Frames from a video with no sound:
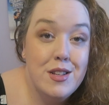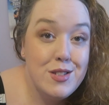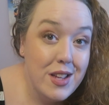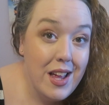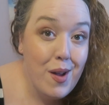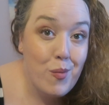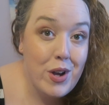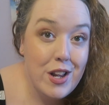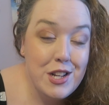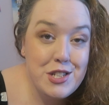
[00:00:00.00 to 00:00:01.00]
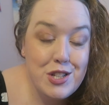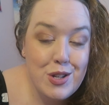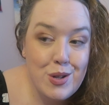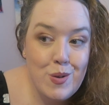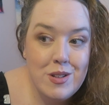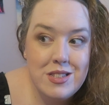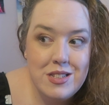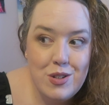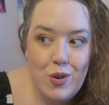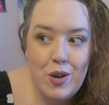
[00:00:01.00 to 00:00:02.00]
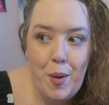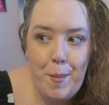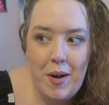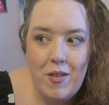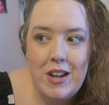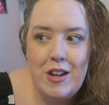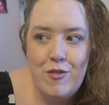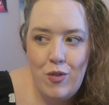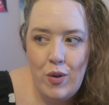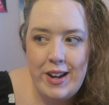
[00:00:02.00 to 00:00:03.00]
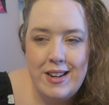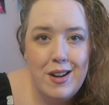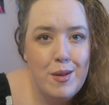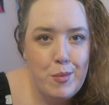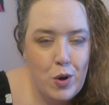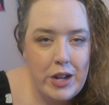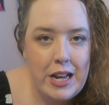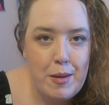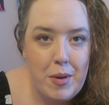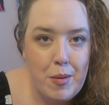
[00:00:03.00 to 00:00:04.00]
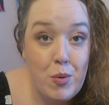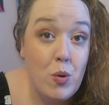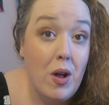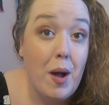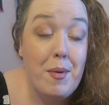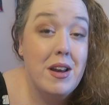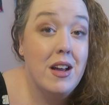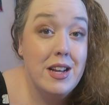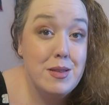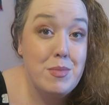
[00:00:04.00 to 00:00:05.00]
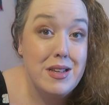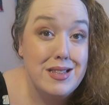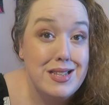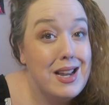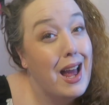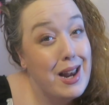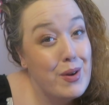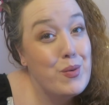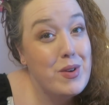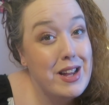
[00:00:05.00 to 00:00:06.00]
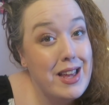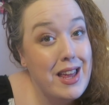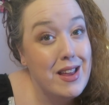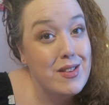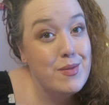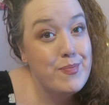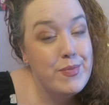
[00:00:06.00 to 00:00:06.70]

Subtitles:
So yeah, we're gonna do snog, marry, avoid. I'm not killing people, I'm a nice person, I don't want to kill.